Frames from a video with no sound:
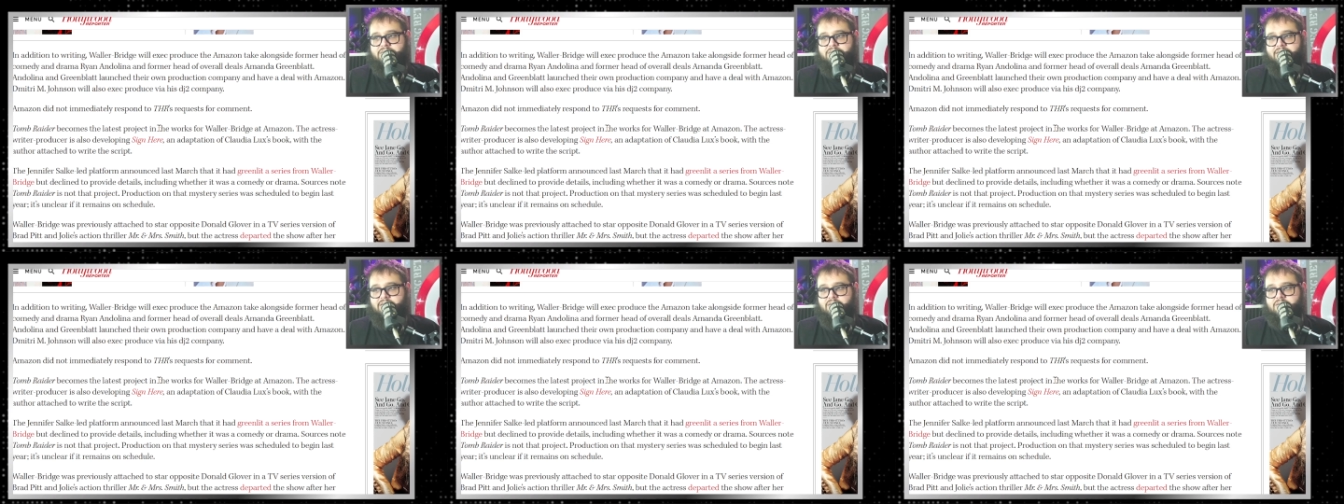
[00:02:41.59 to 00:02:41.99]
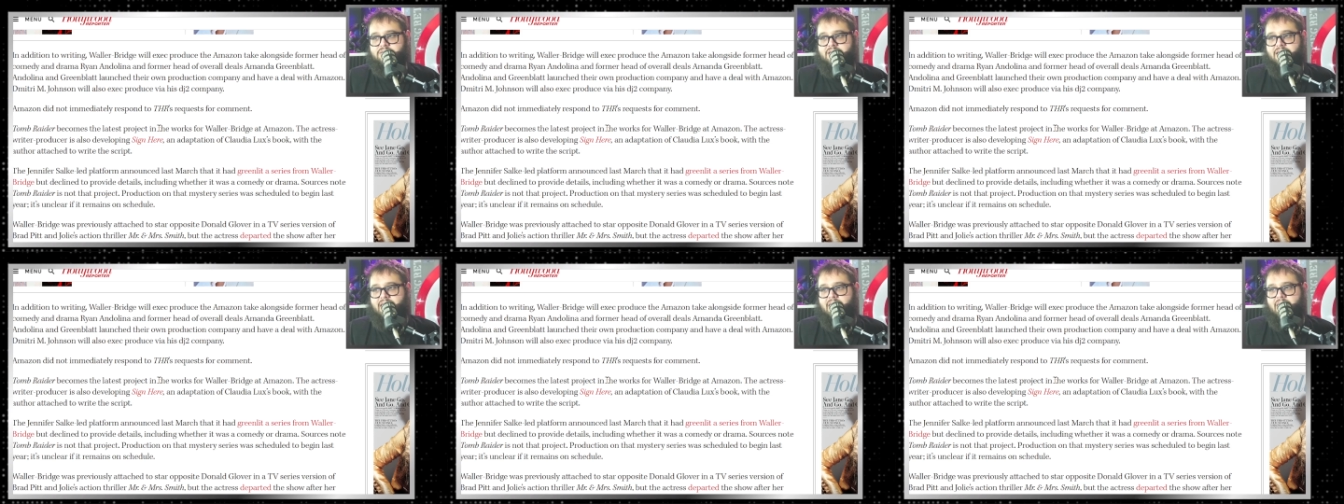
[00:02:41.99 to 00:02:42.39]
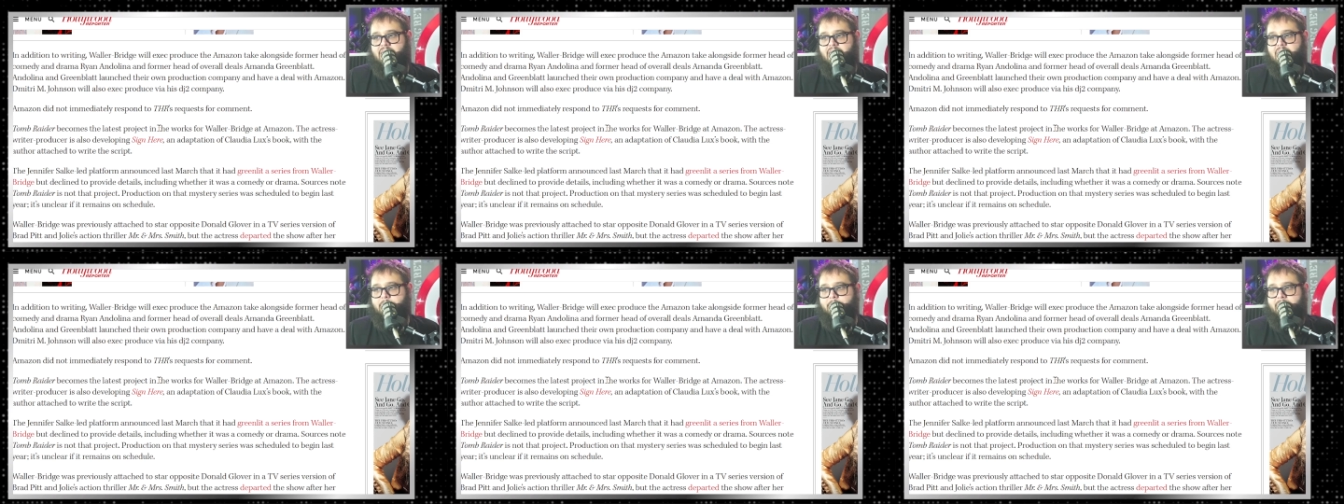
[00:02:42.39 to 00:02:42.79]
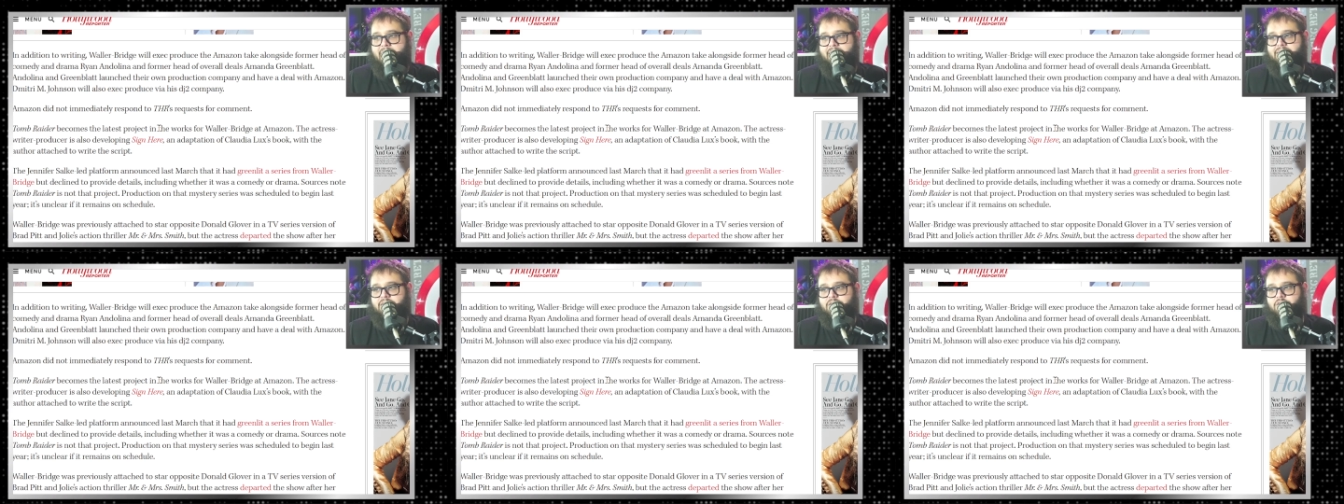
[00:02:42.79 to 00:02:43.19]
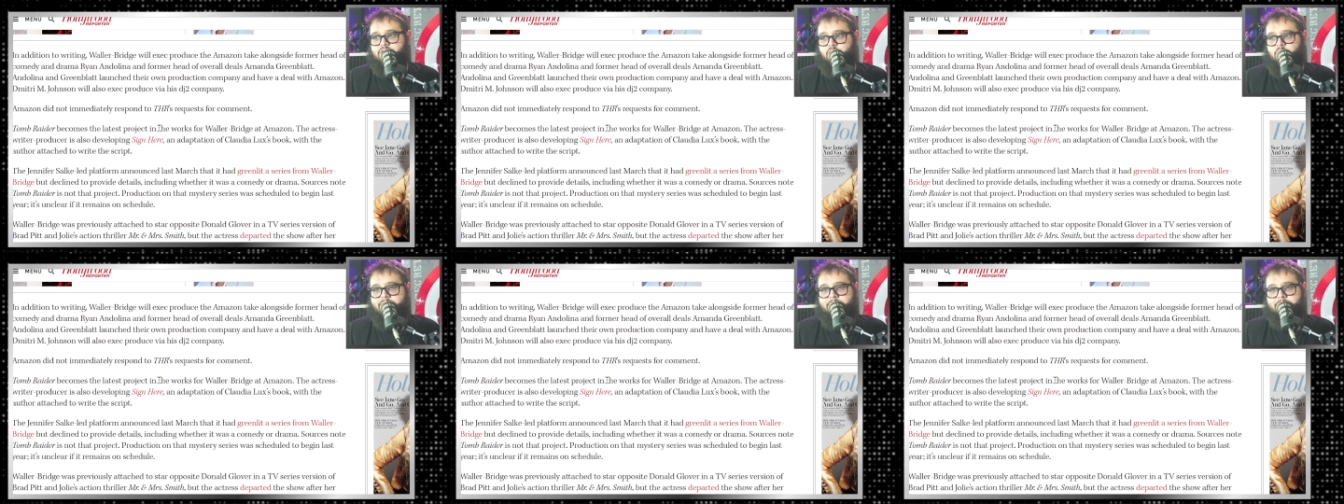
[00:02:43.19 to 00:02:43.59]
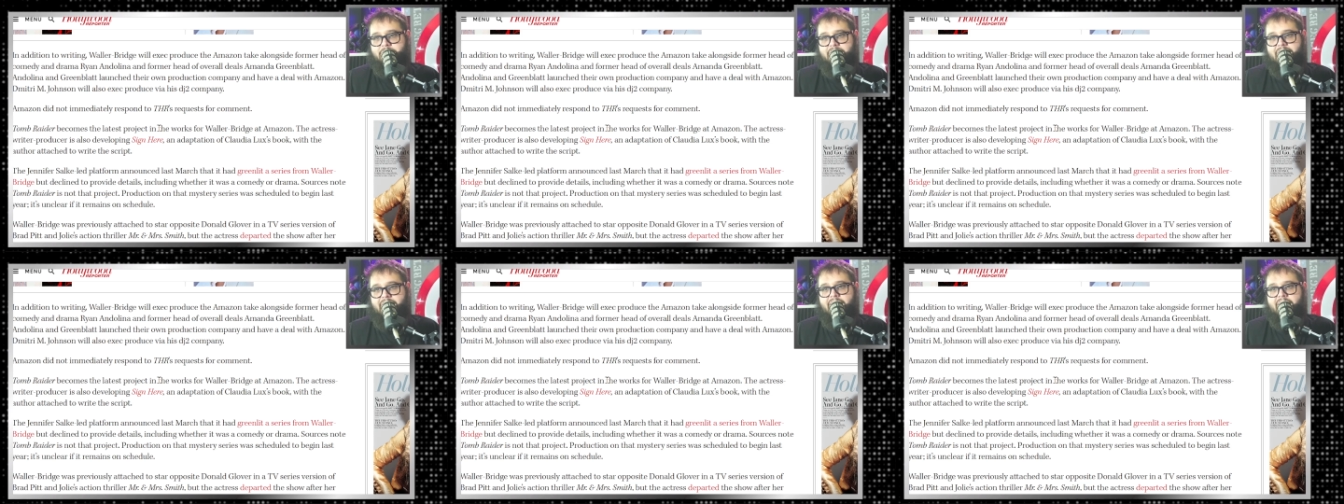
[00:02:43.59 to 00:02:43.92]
deals Amanda Greenblatt.